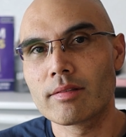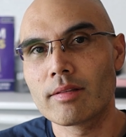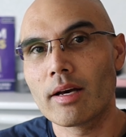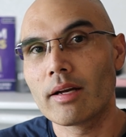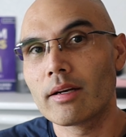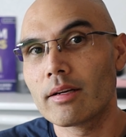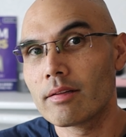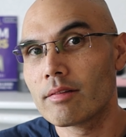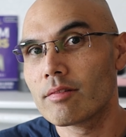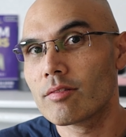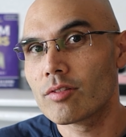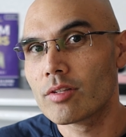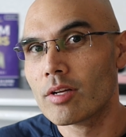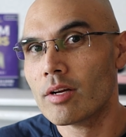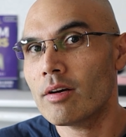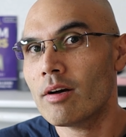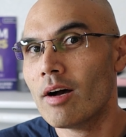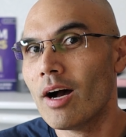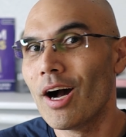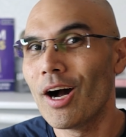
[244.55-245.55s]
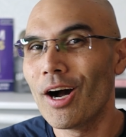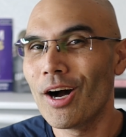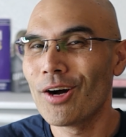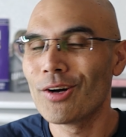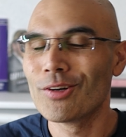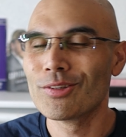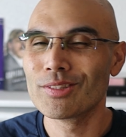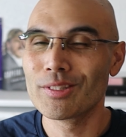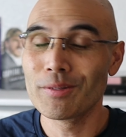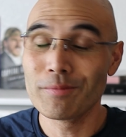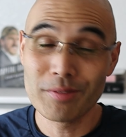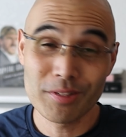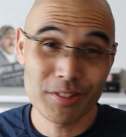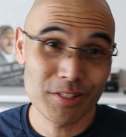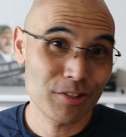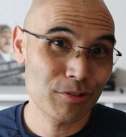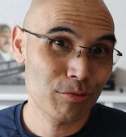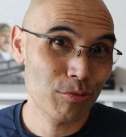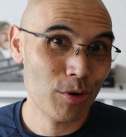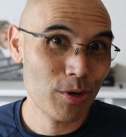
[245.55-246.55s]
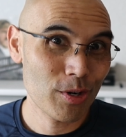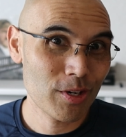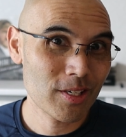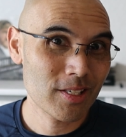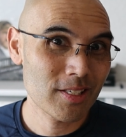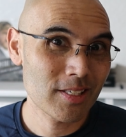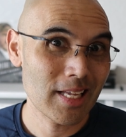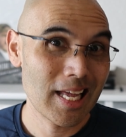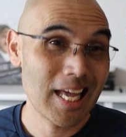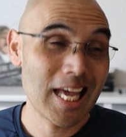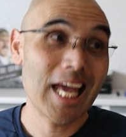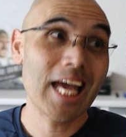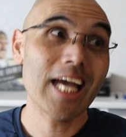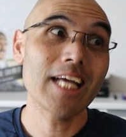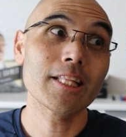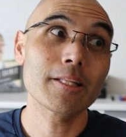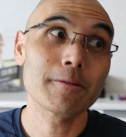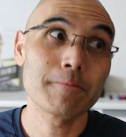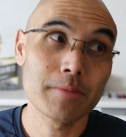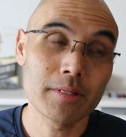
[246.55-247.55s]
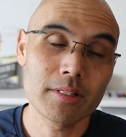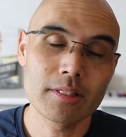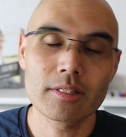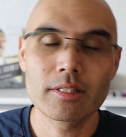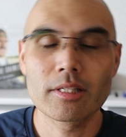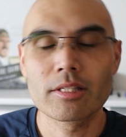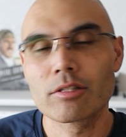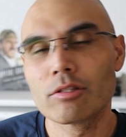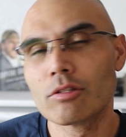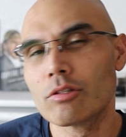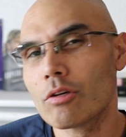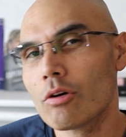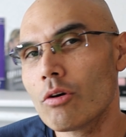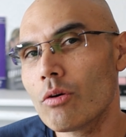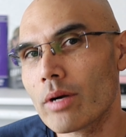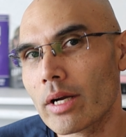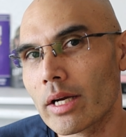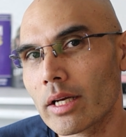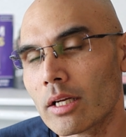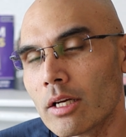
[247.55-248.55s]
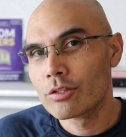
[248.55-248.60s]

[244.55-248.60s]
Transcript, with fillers: that is how the business works. And the businesses know it.